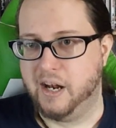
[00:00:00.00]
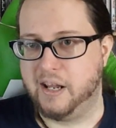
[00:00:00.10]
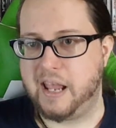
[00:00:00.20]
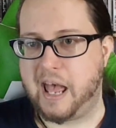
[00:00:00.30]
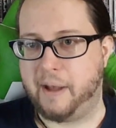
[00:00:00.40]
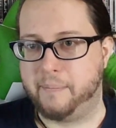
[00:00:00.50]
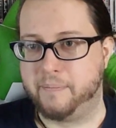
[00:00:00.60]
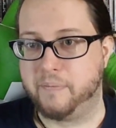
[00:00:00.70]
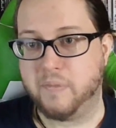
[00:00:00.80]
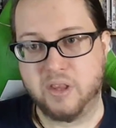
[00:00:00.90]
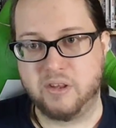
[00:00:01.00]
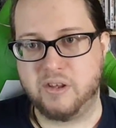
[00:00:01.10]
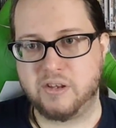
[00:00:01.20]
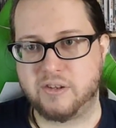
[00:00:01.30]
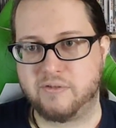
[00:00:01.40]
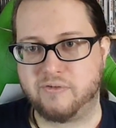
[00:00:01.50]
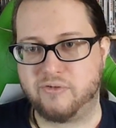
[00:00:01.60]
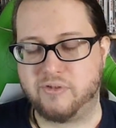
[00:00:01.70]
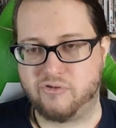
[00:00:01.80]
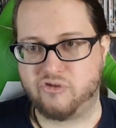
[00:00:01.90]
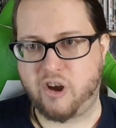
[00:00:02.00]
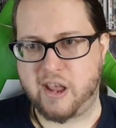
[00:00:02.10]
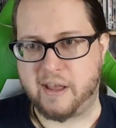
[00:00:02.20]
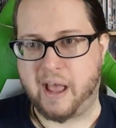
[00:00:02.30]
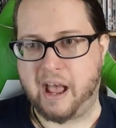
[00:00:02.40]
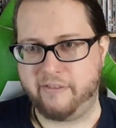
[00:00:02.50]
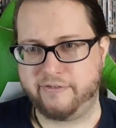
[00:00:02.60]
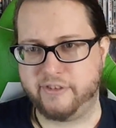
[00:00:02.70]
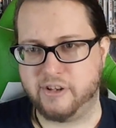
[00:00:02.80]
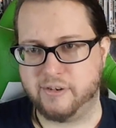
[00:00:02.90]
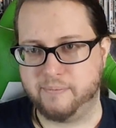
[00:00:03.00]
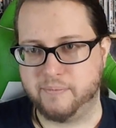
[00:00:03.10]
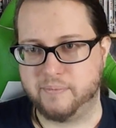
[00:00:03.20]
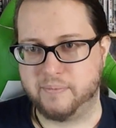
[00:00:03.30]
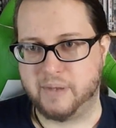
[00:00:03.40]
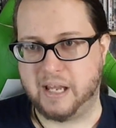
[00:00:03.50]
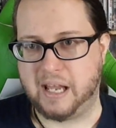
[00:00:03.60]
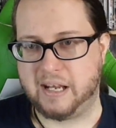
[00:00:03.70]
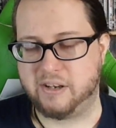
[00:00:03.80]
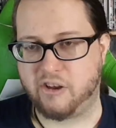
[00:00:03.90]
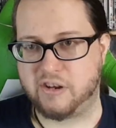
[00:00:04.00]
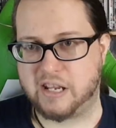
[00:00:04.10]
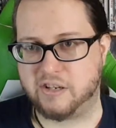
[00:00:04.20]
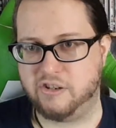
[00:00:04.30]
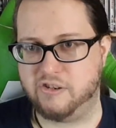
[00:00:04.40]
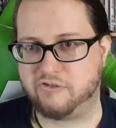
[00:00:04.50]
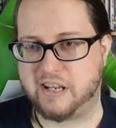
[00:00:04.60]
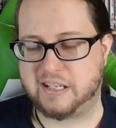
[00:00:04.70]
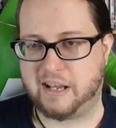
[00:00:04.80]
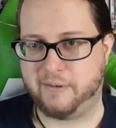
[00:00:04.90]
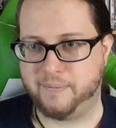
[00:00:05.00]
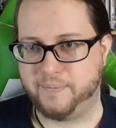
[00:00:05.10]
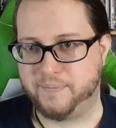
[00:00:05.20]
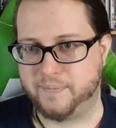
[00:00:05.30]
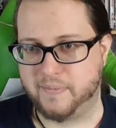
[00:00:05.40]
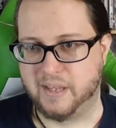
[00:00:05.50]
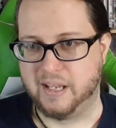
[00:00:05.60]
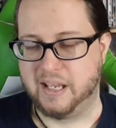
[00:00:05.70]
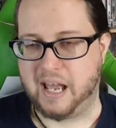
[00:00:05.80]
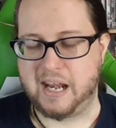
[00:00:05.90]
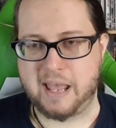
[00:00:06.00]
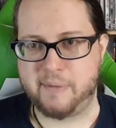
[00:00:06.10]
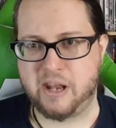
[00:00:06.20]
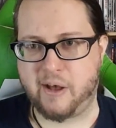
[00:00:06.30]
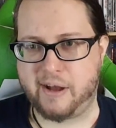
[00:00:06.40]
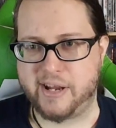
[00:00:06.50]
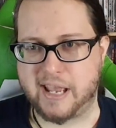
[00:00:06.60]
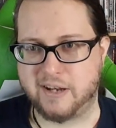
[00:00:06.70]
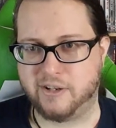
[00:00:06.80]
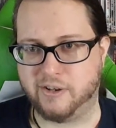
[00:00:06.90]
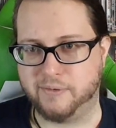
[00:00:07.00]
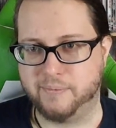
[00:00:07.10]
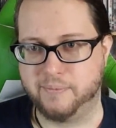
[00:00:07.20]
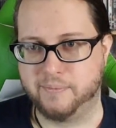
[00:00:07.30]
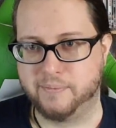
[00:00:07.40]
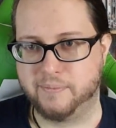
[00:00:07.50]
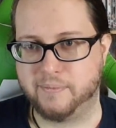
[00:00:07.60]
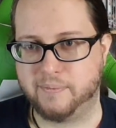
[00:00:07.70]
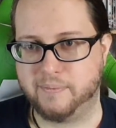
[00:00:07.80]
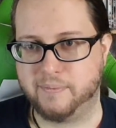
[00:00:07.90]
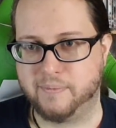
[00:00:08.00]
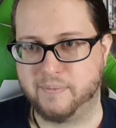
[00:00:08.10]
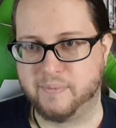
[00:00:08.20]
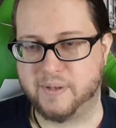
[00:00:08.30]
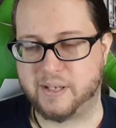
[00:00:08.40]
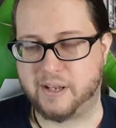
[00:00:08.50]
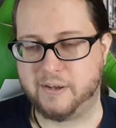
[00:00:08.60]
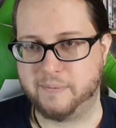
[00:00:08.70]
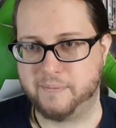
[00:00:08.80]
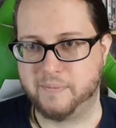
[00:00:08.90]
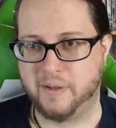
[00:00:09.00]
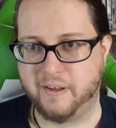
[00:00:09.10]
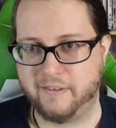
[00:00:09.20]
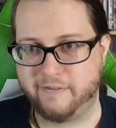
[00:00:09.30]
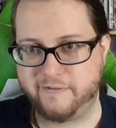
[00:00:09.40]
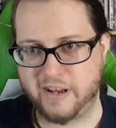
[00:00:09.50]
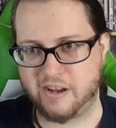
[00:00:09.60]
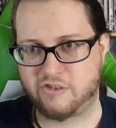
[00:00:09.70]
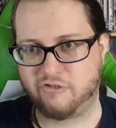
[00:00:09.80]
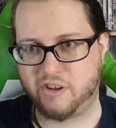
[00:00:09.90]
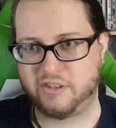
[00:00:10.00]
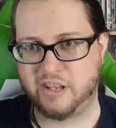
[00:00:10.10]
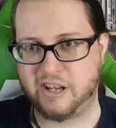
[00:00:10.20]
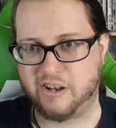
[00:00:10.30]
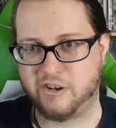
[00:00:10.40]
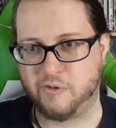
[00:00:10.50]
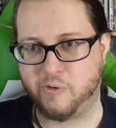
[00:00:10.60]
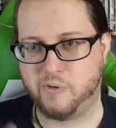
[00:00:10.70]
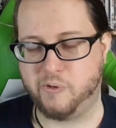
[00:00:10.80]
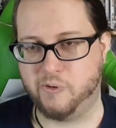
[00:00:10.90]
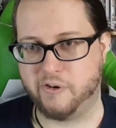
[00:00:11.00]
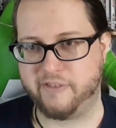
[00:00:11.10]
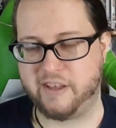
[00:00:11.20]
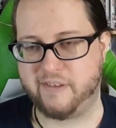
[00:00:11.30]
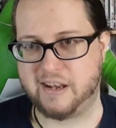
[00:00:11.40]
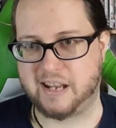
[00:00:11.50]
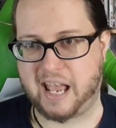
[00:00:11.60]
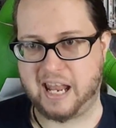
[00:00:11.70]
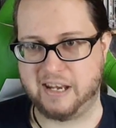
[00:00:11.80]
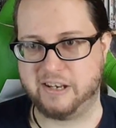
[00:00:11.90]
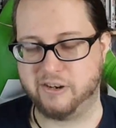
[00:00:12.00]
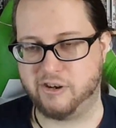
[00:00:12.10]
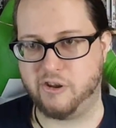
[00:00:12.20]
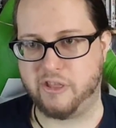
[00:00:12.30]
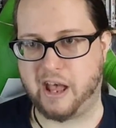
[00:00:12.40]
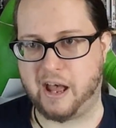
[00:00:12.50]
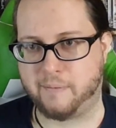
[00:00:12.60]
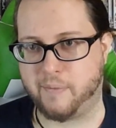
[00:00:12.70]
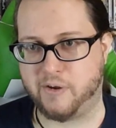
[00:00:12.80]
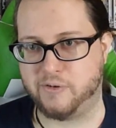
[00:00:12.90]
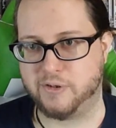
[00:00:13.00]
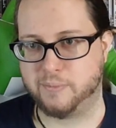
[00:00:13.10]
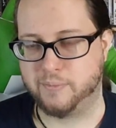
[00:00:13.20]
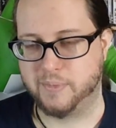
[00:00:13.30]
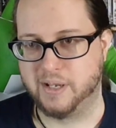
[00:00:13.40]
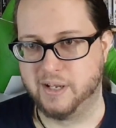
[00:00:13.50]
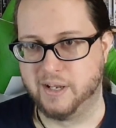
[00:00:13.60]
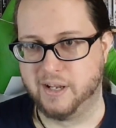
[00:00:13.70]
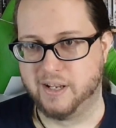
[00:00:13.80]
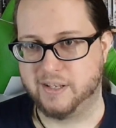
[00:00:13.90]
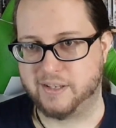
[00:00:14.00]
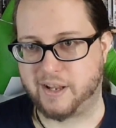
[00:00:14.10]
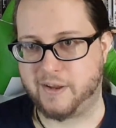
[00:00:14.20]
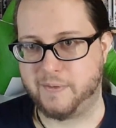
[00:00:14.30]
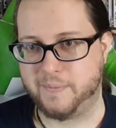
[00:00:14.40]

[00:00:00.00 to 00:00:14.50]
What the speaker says: yeah, just try it, have fun, and don't get too stressed out. And let me know how you get on. So fingers crossed that you can do all of the event and do the hard modes. So